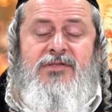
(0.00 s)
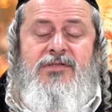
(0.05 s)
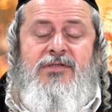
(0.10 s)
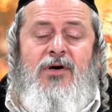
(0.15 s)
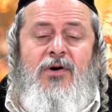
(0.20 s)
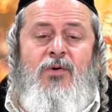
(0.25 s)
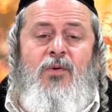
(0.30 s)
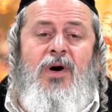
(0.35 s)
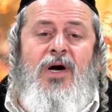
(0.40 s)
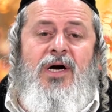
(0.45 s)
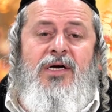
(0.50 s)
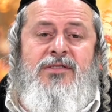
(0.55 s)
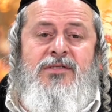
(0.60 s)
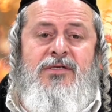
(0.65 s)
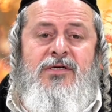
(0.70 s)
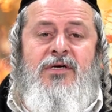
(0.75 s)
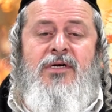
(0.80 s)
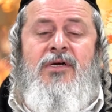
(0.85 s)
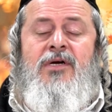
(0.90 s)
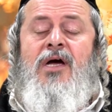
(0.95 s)
So what?
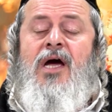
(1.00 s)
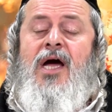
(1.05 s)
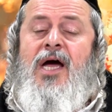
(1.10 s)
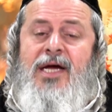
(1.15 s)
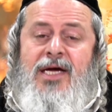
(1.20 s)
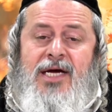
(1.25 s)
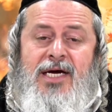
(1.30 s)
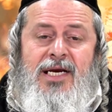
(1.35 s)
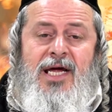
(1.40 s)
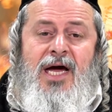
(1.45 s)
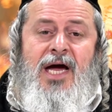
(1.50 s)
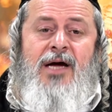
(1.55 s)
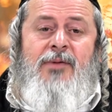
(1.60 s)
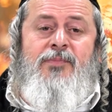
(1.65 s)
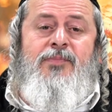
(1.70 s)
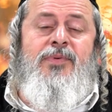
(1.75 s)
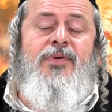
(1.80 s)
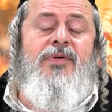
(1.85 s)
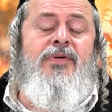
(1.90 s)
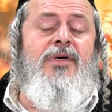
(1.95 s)
I get
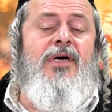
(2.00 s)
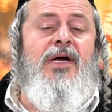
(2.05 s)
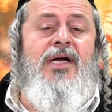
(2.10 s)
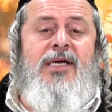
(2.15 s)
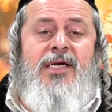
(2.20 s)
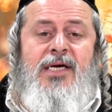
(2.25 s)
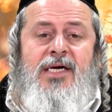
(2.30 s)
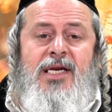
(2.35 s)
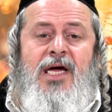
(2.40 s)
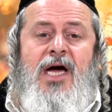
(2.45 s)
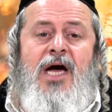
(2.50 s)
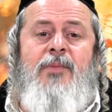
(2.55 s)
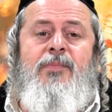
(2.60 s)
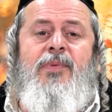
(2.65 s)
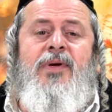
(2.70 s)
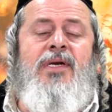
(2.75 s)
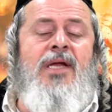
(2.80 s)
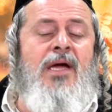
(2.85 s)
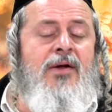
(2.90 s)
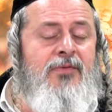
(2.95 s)
up
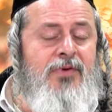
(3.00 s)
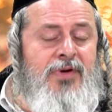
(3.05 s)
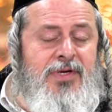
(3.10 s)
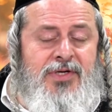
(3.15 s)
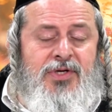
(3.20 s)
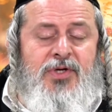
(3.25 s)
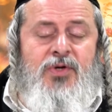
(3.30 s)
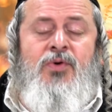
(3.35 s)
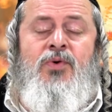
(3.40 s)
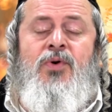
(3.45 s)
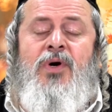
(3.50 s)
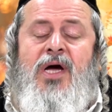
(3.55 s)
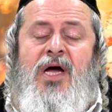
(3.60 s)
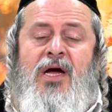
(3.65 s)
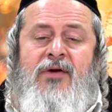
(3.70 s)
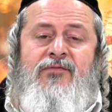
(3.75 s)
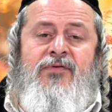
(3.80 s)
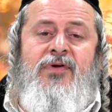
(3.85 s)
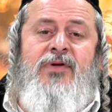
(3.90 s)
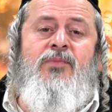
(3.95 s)
and I renew
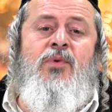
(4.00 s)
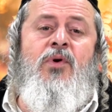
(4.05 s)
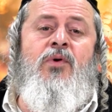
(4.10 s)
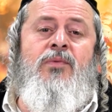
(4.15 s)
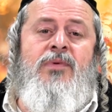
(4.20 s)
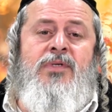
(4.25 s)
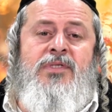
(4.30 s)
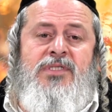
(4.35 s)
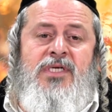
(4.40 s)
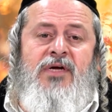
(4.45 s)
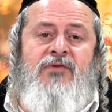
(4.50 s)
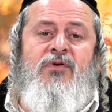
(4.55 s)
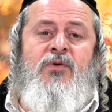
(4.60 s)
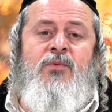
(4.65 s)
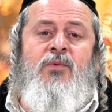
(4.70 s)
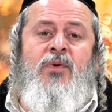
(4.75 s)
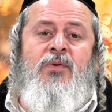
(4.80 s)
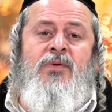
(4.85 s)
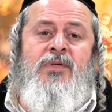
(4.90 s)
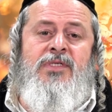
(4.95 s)
every moment,
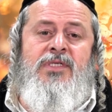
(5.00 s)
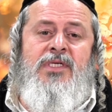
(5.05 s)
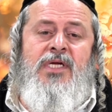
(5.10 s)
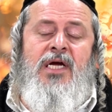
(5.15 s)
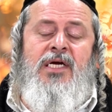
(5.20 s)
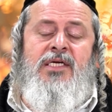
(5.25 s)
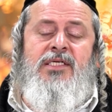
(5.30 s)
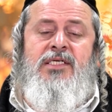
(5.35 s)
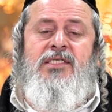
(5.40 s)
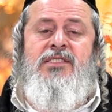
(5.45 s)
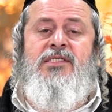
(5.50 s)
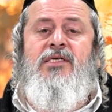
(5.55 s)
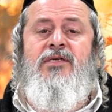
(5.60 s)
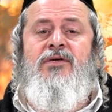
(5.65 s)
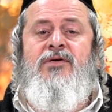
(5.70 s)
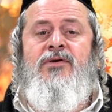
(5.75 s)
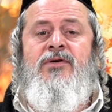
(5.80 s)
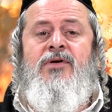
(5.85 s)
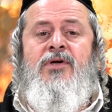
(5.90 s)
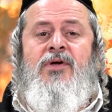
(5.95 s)
like this
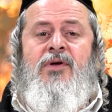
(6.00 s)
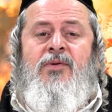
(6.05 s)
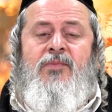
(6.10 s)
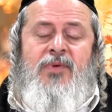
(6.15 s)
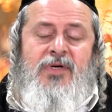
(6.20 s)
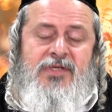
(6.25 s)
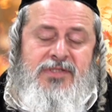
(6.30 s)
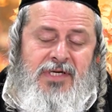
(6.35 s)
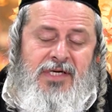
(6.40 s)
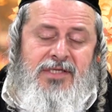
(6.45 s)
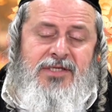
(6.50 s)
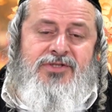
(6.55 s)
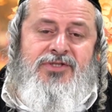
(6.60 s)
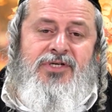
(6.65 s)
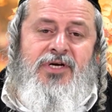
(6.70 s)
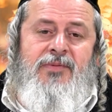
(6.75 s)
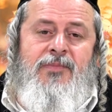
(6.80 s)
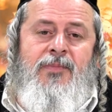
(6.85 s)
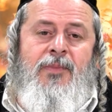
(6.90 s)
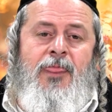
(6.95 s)
year, Be'ezrat
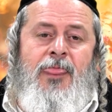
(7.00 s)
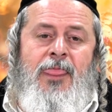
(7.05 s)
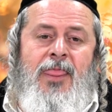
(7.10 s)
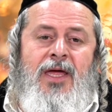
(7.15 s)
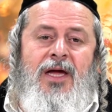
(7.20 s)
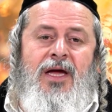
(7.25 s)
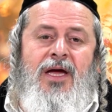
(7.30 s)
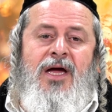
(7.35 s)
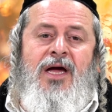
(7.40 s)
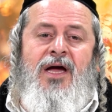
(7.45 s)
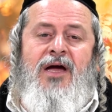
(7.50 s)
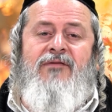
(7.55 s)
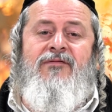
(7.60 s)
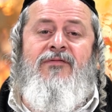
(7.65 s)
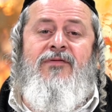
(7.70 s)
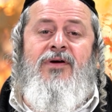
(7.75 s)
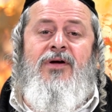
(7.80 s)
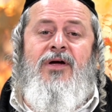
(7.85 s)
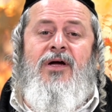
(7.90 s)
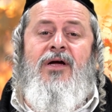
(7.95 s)
Hashem.
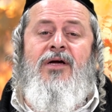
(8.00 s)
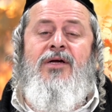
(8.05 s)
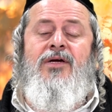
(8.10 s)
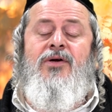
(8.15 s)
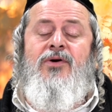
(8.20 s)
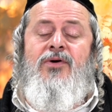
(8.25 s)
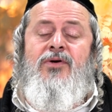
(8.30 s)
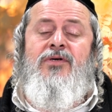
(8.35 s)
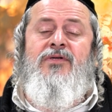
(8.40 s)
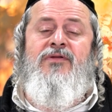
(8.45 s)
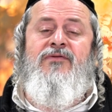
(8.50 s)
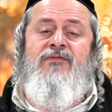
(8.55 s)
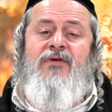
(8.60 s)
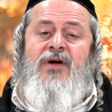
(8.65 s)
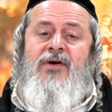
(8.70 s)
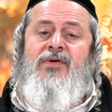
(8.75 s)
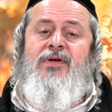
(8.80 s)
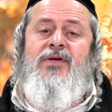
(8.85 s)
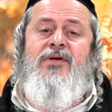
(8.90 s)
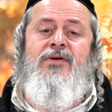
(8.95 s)
Have a good,
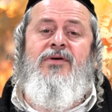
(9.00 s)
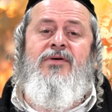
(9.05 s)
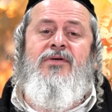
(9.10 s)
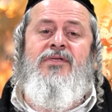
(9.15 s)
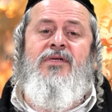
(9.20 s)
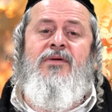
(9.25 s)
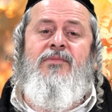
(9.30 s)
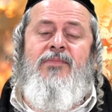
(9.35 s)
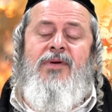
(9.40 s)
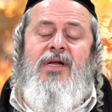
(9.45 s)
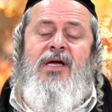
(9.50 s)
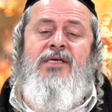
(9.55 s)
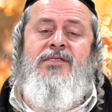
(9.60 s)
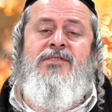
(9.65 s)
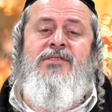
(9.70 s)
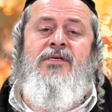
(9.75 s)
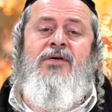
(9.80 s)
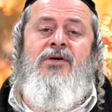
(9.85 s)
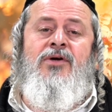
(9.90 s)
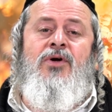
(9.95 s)
very good and
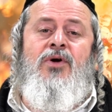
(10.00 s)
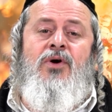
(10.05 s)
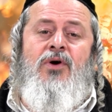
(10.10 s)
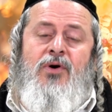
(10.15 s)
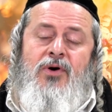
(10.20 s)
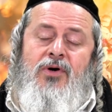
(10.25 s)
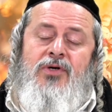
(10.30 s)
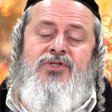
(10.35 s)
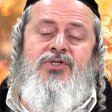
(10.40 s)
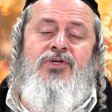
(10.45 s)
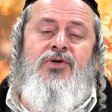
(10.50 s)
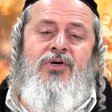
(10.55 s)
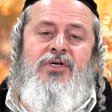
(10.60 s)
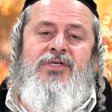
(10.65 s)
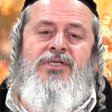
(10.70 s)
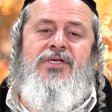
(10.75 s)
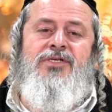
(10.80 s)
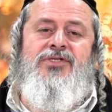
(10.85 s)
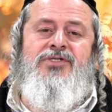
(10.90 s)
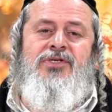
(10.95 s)
blessed Rosh
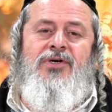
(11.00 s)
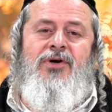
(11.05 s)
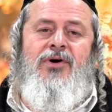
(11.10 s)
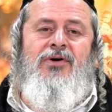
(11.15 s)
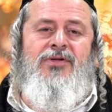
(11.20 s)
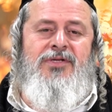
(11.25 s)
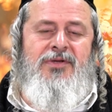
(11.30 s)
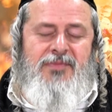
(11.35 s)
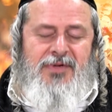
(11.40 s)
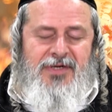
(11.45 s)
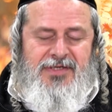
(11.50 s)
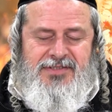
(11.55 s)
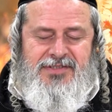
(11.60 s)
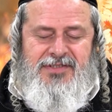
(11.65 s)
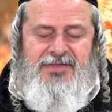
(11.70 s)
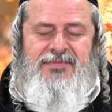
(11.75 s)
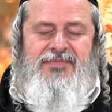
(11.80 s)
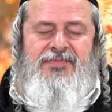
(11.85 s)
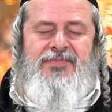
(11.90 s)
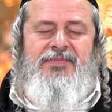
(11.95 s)
Chodesh. All the
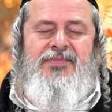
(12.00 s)
best.